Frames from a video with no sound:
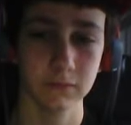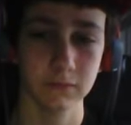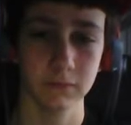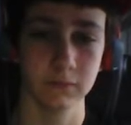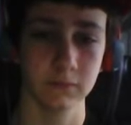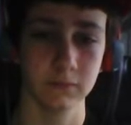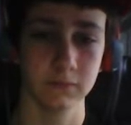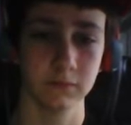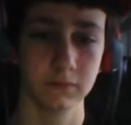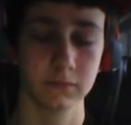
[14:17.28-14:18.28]

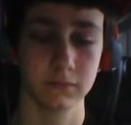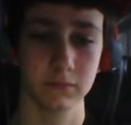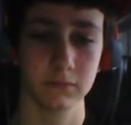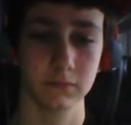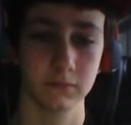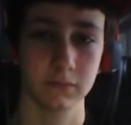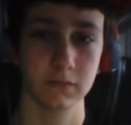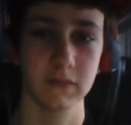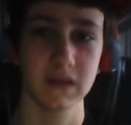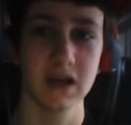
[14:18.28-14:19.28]
Mm-hmm.
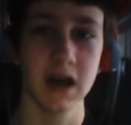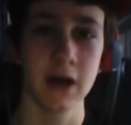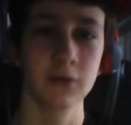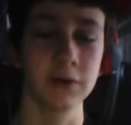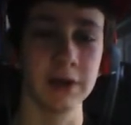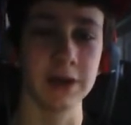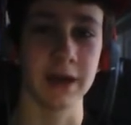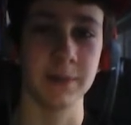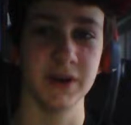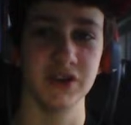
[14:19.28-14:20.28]
I don't really
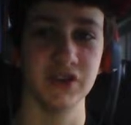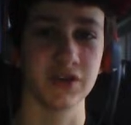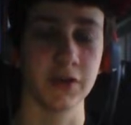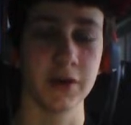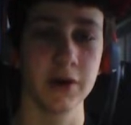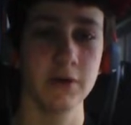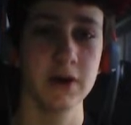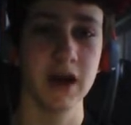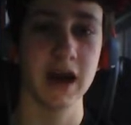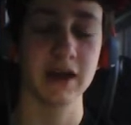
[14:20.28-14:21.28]
like Pidgeys, although
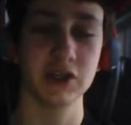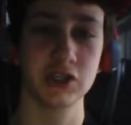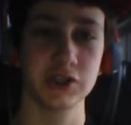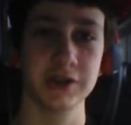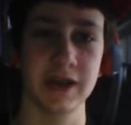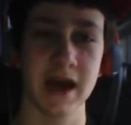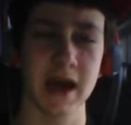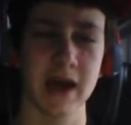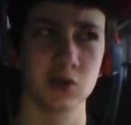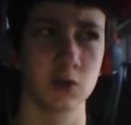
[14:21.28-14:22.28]
I should
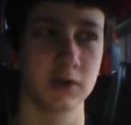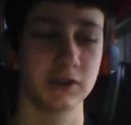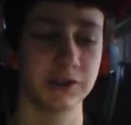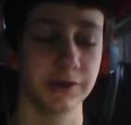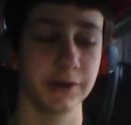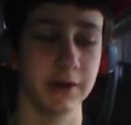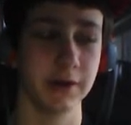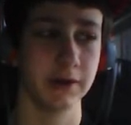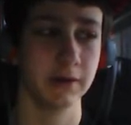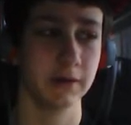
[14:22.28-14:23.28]
catch one, shouldn't I?
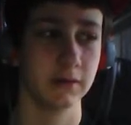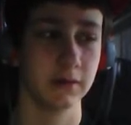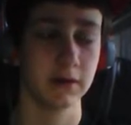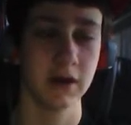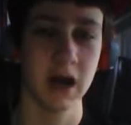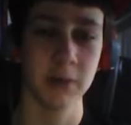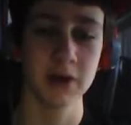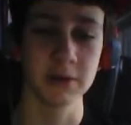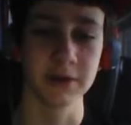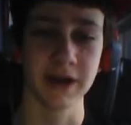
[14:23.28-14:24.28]
I'm
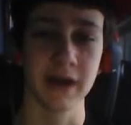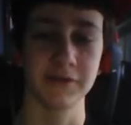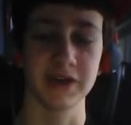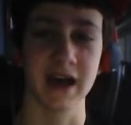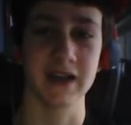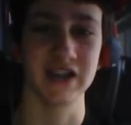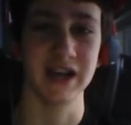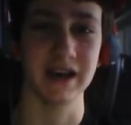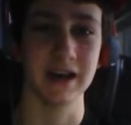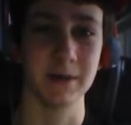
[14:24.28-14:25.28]
probably going to have to catch
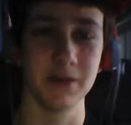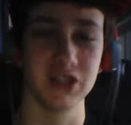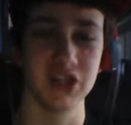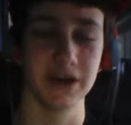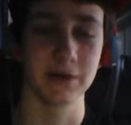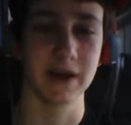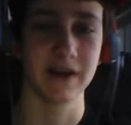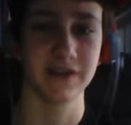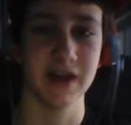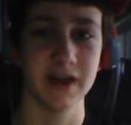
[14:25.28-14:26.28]
a uh, Pidgey and a
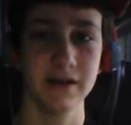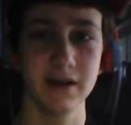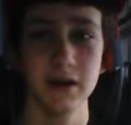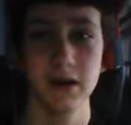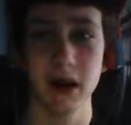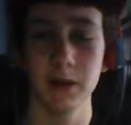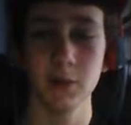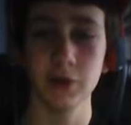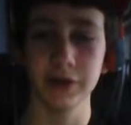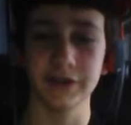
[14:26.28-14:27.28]
Ratatat. I'm
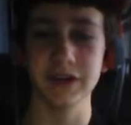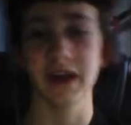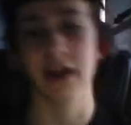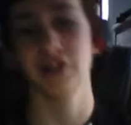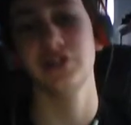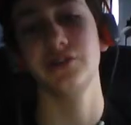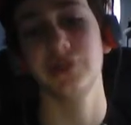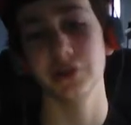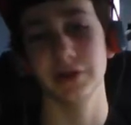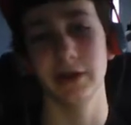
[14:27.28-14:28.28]
only saying I
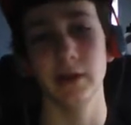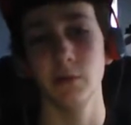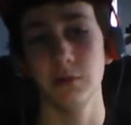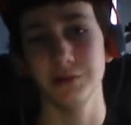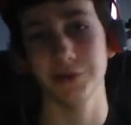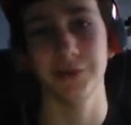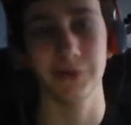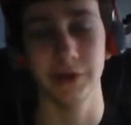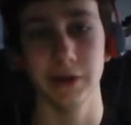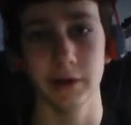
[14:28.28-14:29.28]
should get one just,
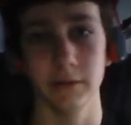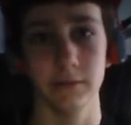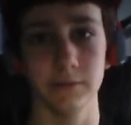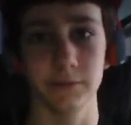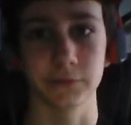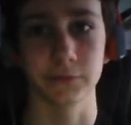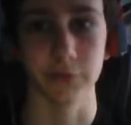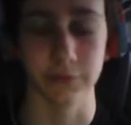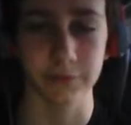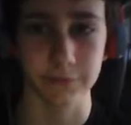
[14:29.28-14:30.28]
you know,
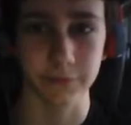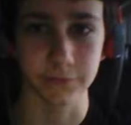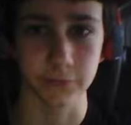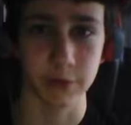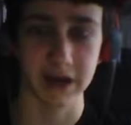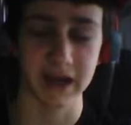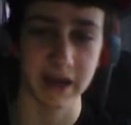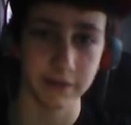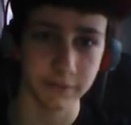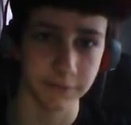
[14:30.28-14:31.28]
for for when I
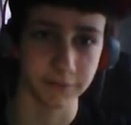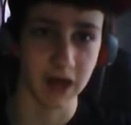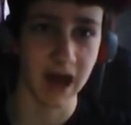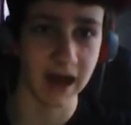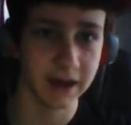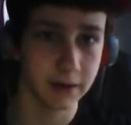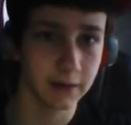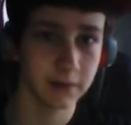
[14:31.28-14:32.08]
get Fly.